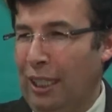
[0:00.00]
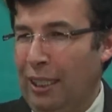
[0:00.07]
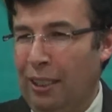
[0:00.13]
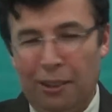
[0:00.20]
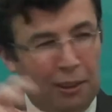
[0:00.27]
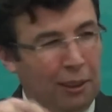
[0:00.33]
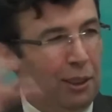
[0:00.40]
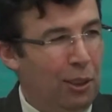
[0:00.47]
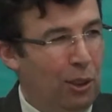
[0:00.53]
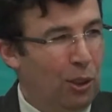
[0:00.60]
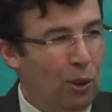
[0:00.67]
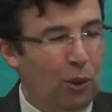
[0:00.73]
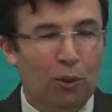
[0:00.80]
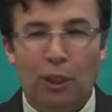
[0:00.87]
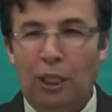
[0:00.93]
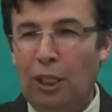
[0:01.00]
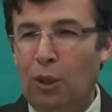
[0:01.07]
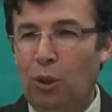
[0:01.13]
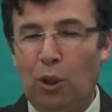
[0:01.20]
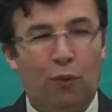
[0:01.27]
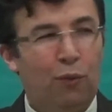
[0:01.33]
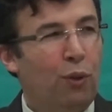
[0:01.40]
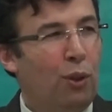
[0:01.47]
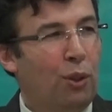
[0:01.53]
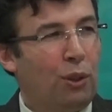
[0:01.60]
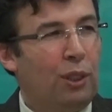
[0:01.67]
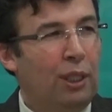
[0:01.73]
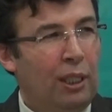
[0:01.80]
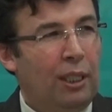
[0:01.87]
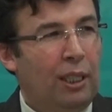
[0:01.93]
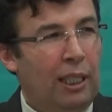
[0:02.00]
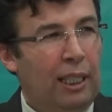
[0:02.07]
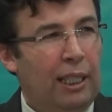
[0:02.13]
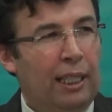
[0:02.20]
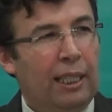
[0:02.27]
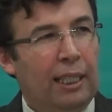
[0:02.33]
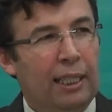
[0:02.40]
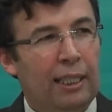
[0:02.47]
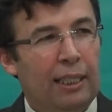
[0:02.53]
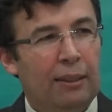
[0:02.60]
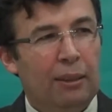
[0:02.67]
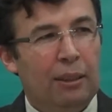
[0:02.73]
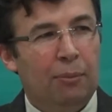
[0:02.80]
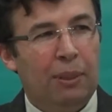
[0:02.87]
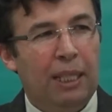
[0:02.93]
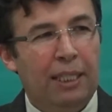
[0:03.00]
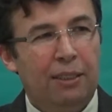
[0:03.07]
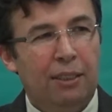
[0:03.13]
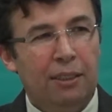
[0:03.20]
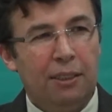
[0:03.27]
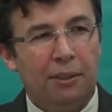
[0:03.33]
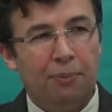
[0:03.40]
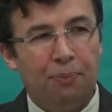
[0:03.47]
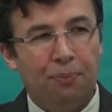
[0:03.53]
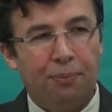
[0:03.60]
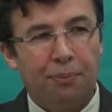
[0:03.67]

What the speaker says: really, look for the places.